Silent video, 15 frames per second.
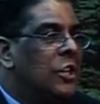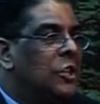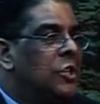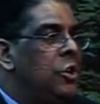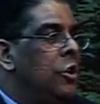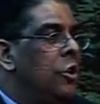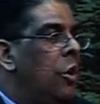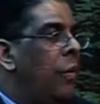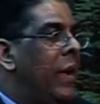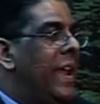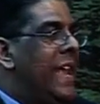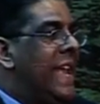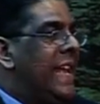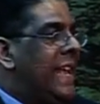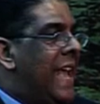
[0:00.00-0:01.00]
Do you know where
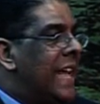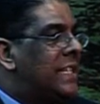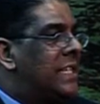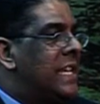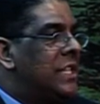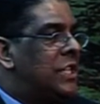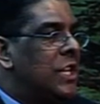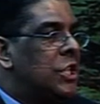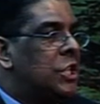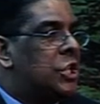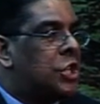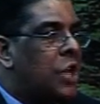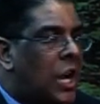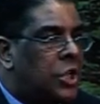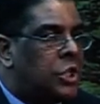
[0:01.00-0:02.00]
he gets his
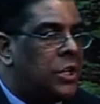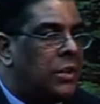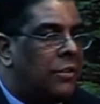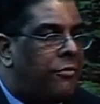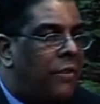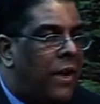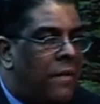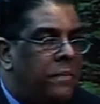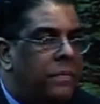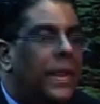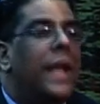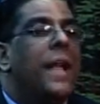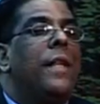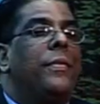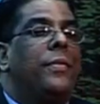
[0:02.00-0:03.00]
instruction from?
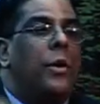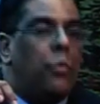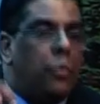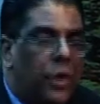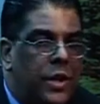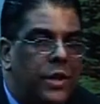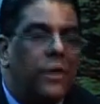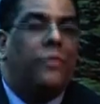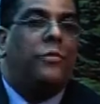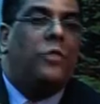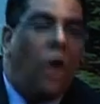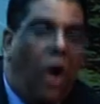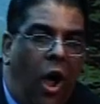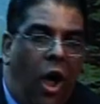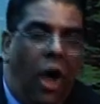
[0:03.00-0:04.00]
The Word of
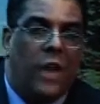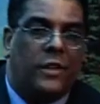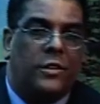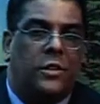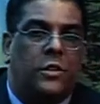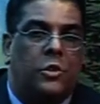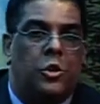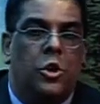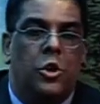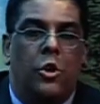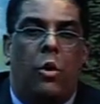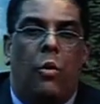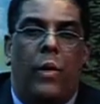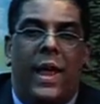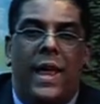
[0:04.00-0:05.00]
God. Do you
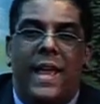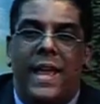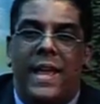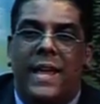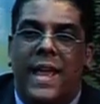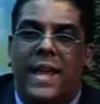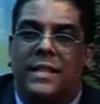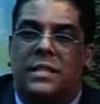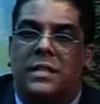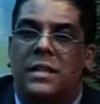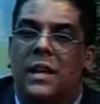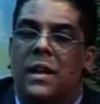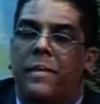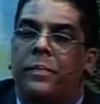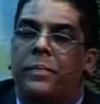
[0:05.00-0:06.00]
know where he gets
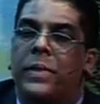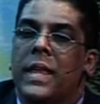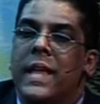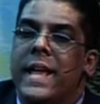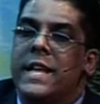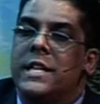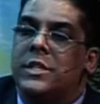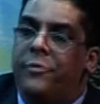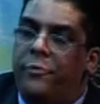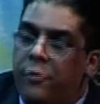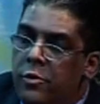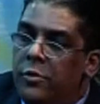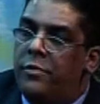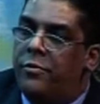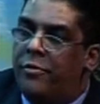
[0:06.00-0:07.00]
his
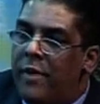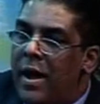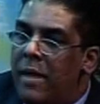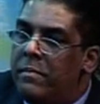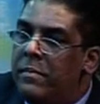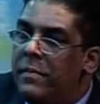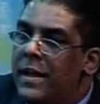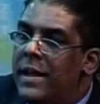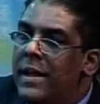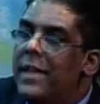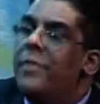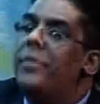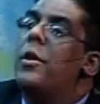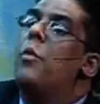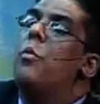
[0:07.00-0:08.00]
food from?
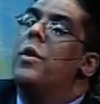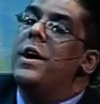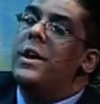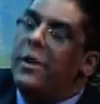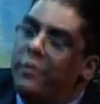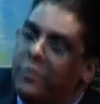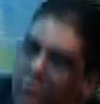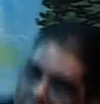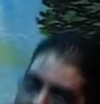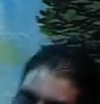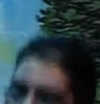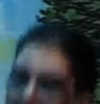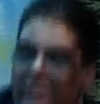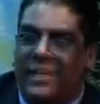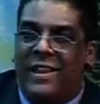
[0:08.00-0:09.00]
The Word of
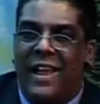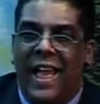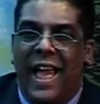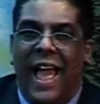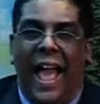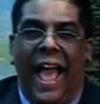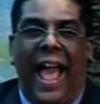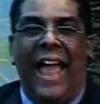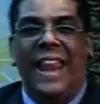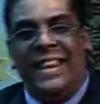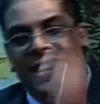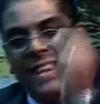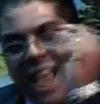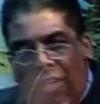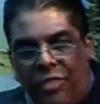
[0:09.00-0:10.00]
God.
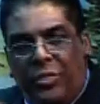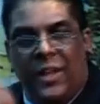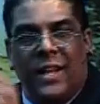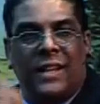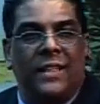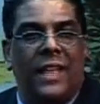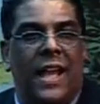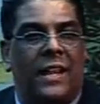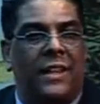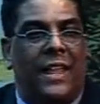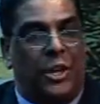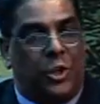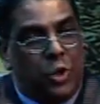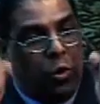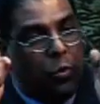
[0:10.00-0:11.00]
And nothing then
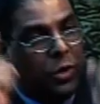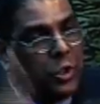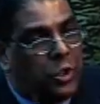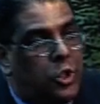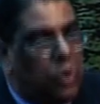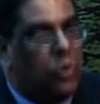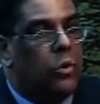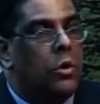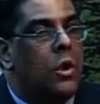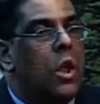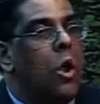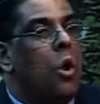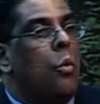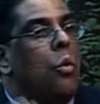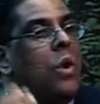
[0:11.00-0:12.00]
that you will
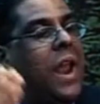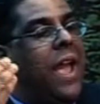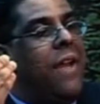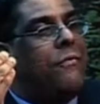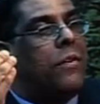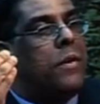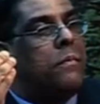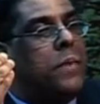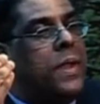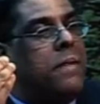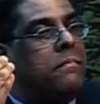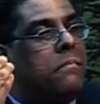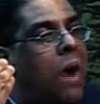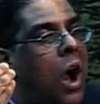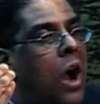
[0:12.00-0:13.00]
do will ever be
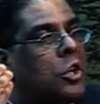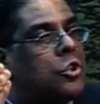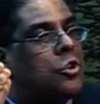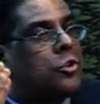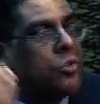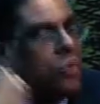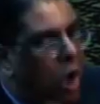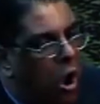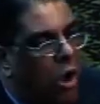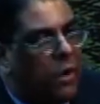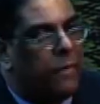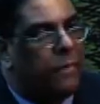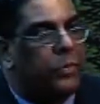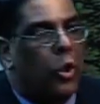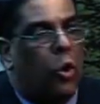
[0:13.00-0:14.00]
marked
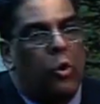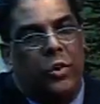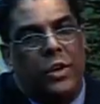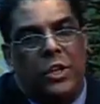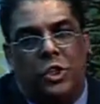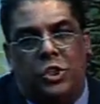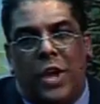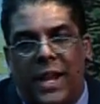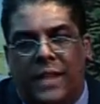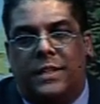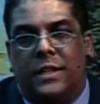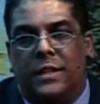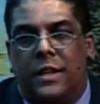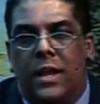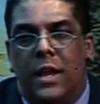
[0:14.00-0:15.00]
wrong or
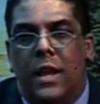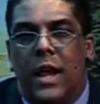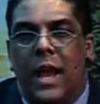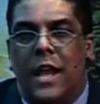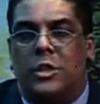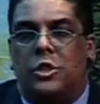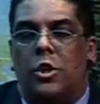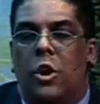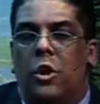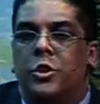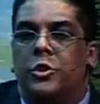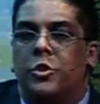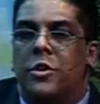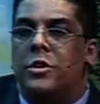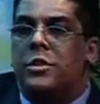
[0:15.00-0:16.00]
rejected as long
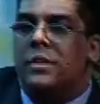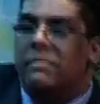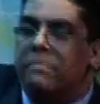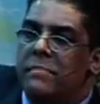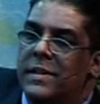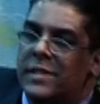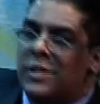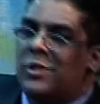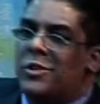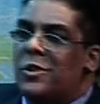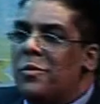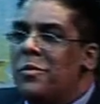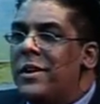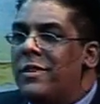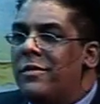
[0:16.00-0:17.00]
as you are submitted to
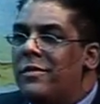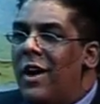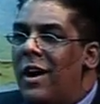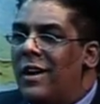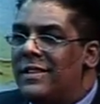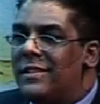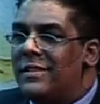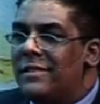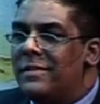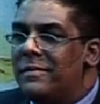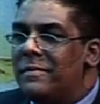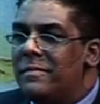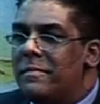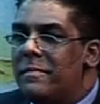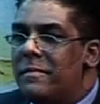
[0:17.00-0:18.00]
the Word of God.
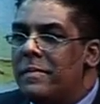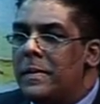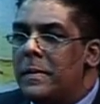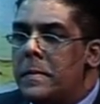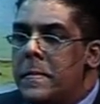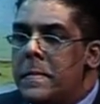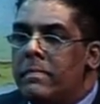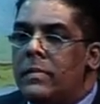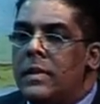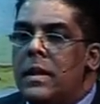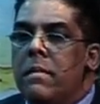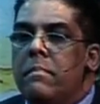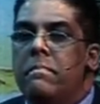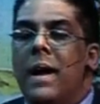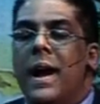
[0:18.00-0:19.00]

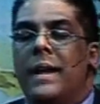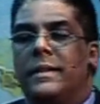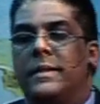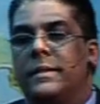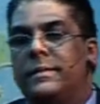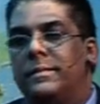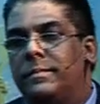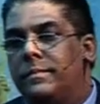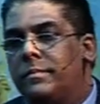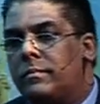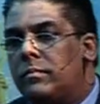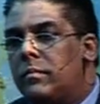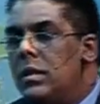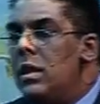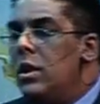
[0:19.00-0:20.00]
But
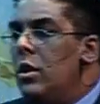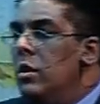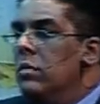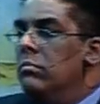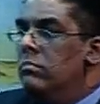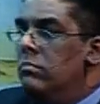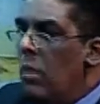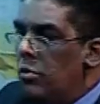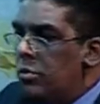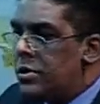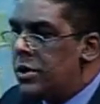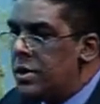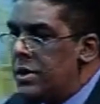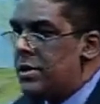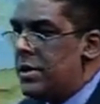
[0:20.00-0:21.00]

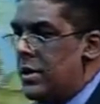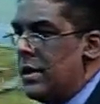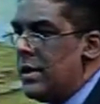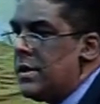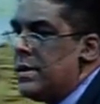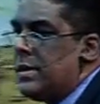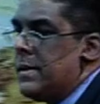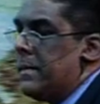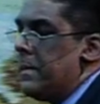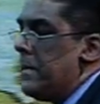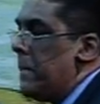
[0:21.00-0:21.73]
most Christians